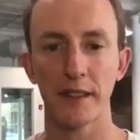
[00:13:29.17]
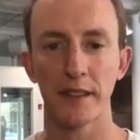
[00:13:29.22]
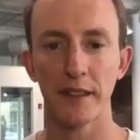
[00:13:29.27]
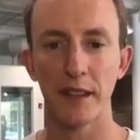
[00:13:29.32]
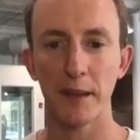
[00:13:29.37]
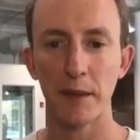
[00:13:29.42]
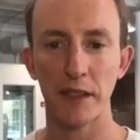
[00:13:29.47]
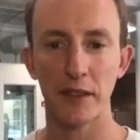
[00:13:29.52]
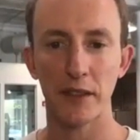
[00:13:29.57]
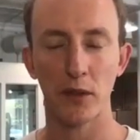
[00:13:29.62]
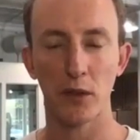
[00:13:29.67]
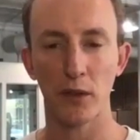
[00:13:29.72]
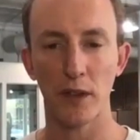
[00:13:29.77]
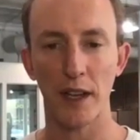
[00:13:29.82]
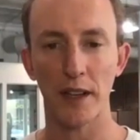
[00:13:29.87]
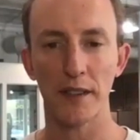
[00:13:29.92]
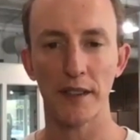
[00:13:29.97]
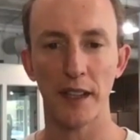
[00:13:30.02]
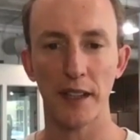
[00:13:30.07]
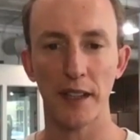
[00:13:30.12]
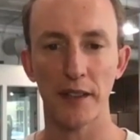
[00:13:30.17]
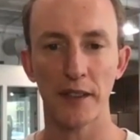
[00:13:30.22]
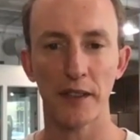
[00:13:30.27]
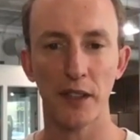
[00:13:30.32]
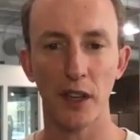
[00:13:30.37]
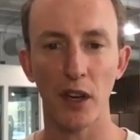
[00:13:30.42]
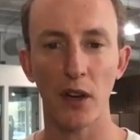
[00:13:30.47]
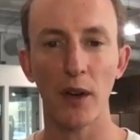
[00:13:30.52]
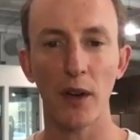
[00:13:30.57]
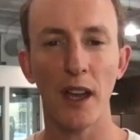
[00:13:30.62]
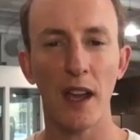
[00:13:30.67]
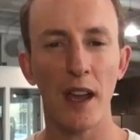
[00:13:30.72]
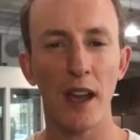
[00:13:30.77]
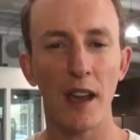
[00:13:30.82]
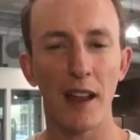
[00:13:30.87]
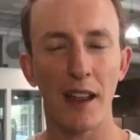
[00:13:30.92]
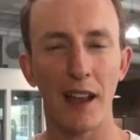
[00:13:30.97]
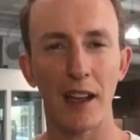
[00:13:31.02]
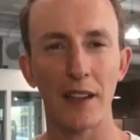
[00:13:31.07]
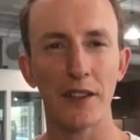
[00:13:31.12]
That makes a whole lot of sense. So, uh,